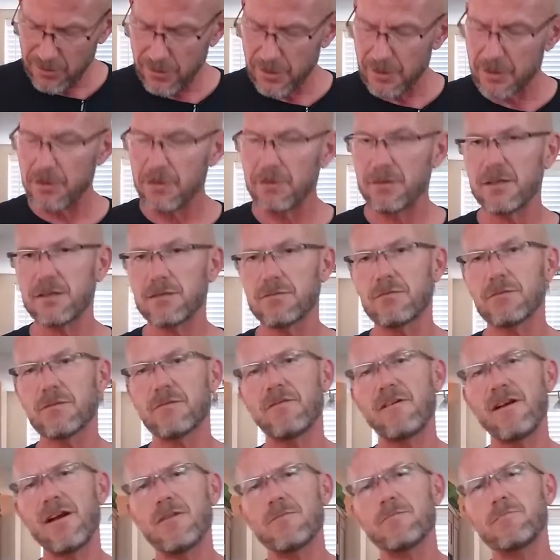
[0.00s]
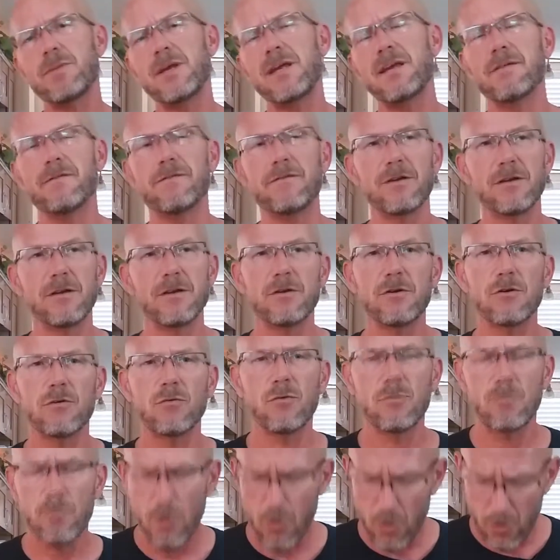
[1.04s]
You could do this with ground beef. You could do
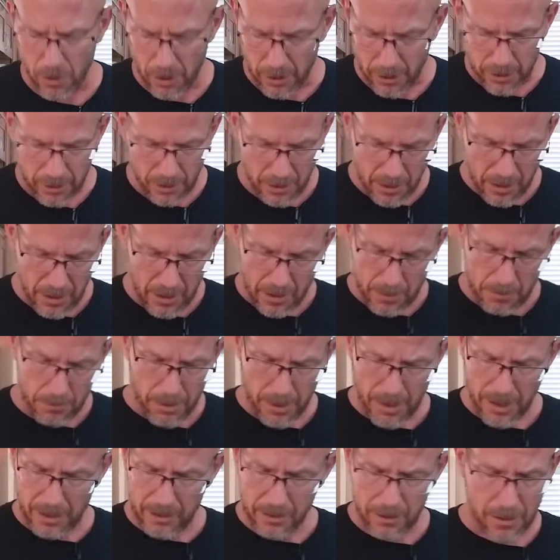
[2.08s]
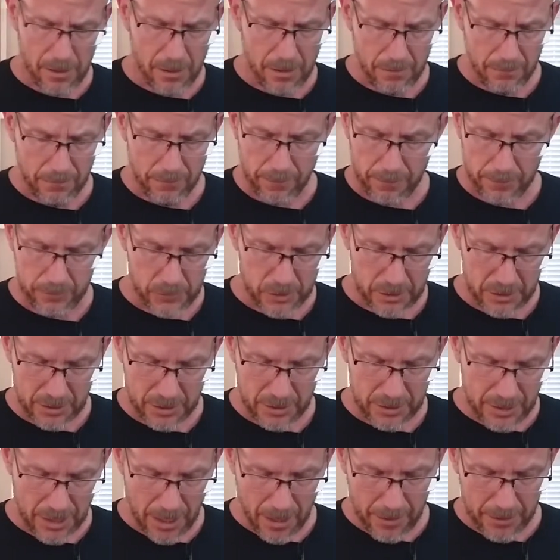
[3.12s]
it with pork. But I love just
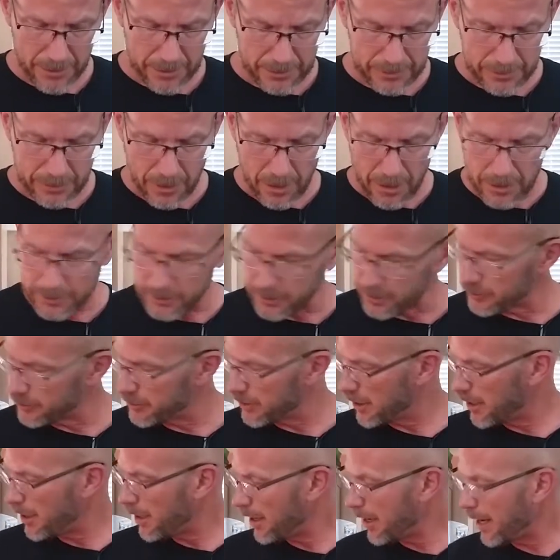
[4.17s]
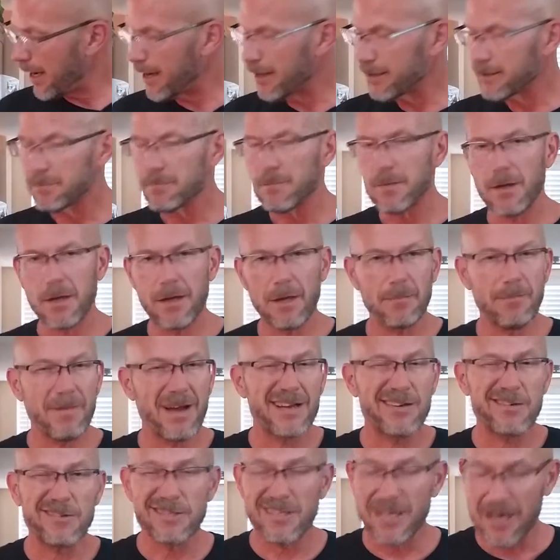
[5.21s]
the Italian sausage. And
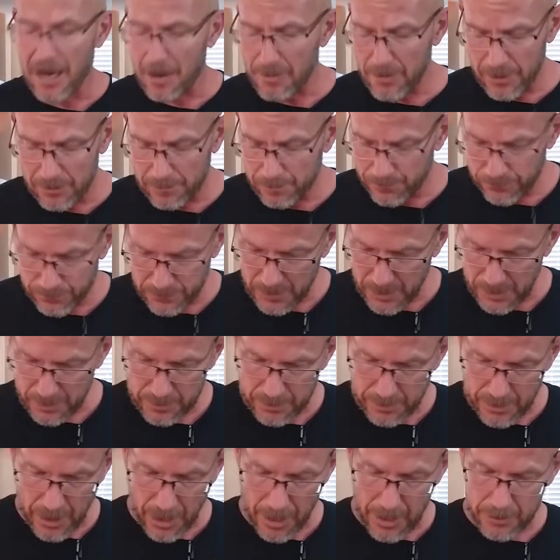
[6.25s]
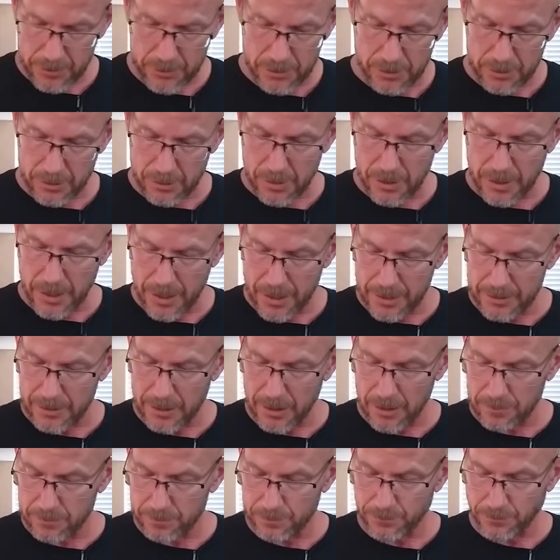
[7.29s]
Michael Symon, he has
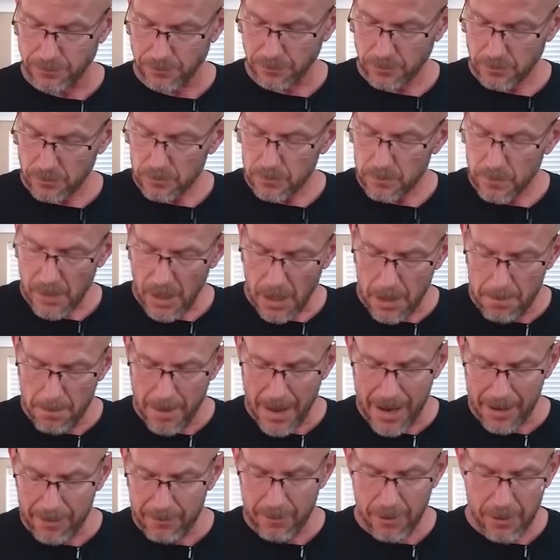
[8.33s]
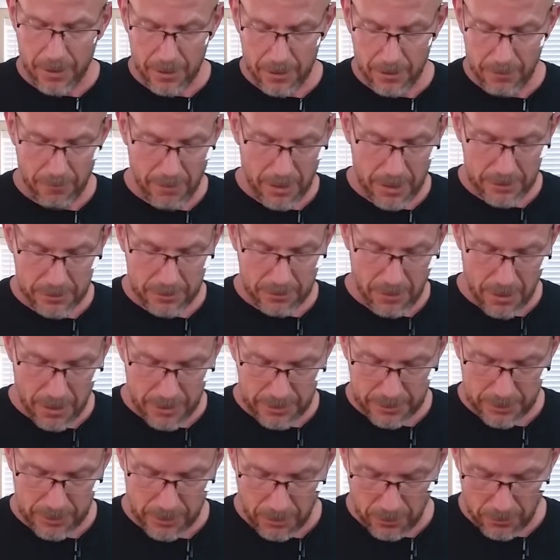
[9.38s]
a background in the
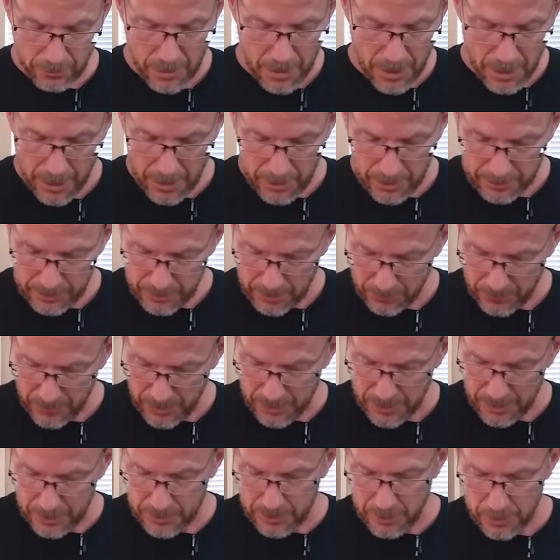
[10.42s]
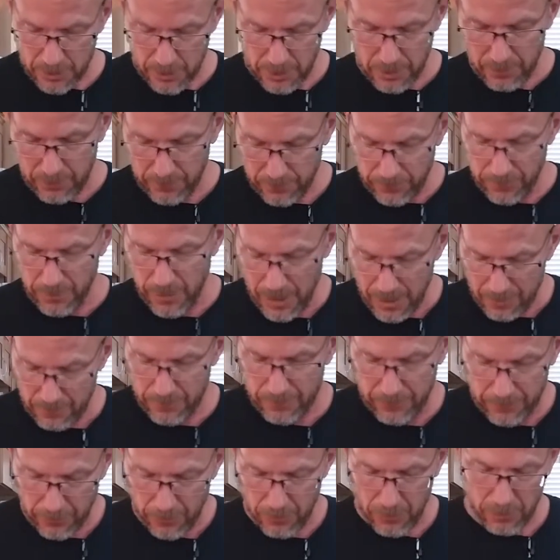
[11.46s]
restaurant, so something that's good and
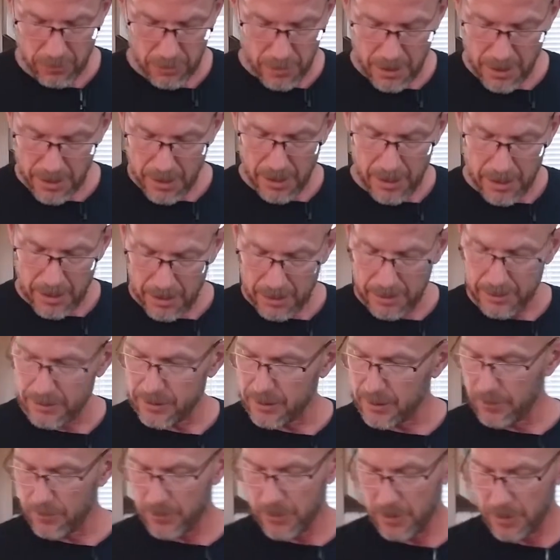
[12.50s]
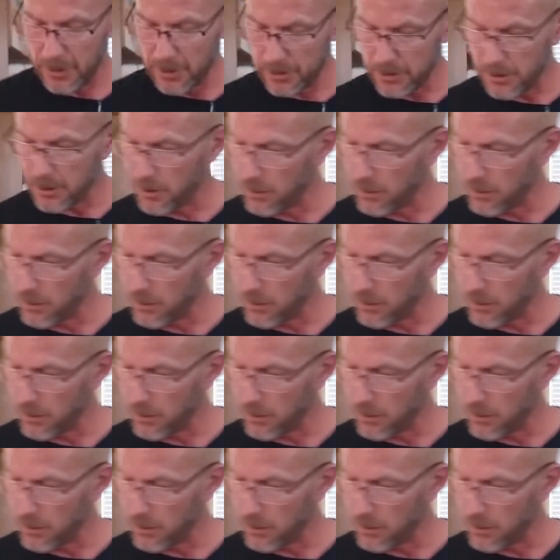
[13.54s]
flavorful is something that's